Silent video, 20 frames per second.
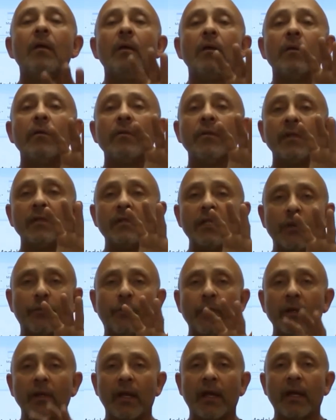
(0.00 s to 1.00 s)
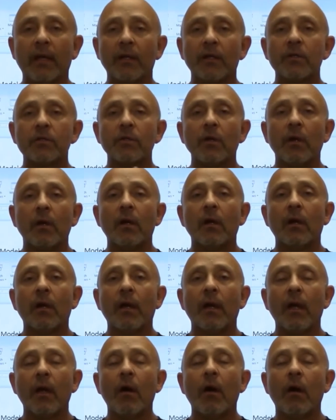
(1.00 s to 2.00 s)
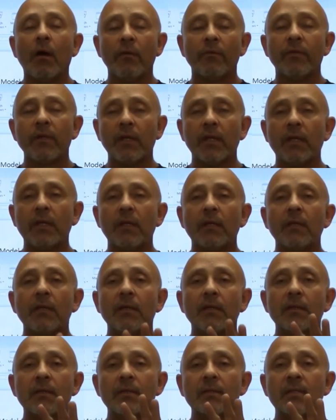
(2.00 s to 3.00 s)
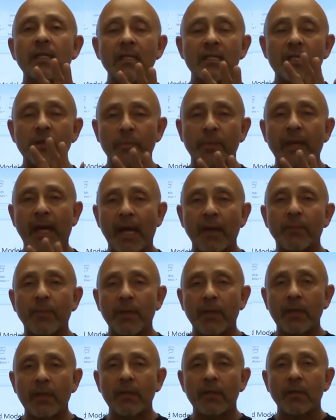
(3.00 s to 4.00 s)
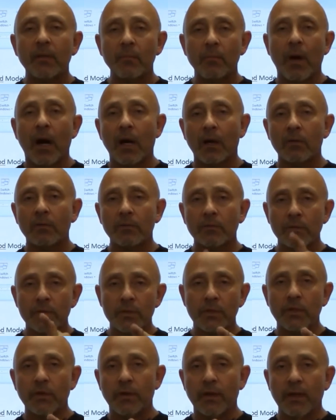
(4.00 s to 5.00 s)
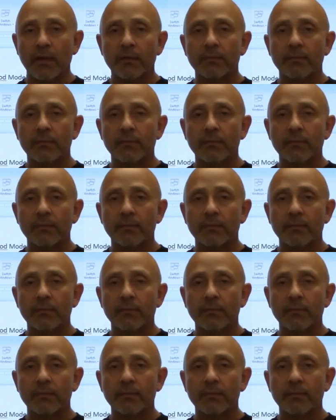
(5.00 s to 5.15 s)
the different layers of the TCP/IP model. See you there.